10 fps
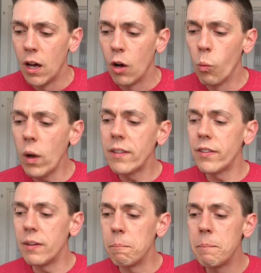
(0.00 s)
what
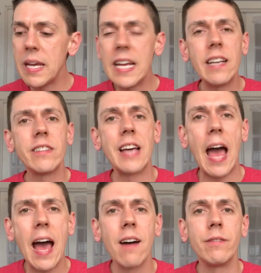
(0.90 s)
does it mean to
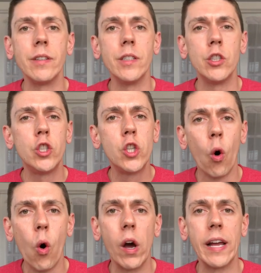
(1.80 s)
have
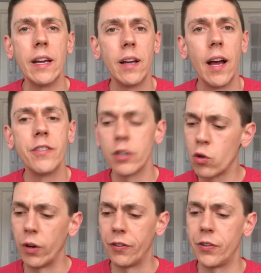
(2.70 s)
joy as a
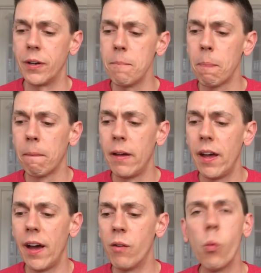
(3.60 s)
Christian,
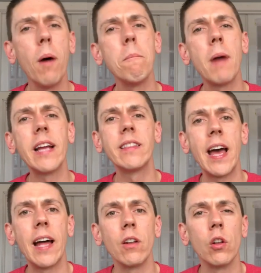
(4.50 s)
and what might
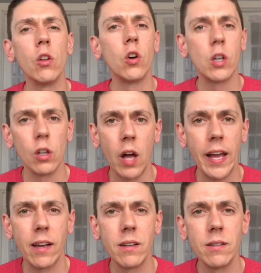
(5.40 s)
that look
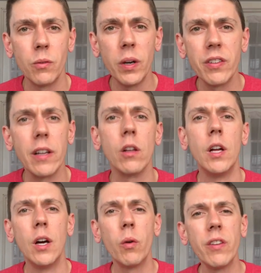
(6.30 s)
like? What does
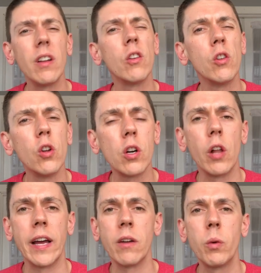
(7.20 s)
it look
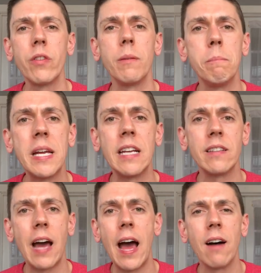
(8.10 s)
like, and what does it mean
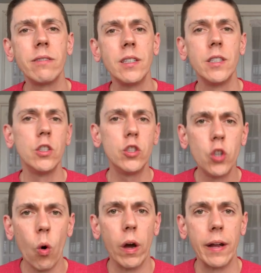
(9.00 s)
to have
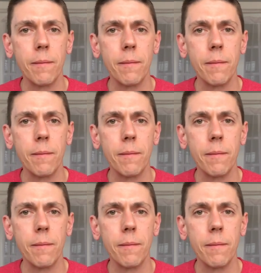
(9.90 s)
joy?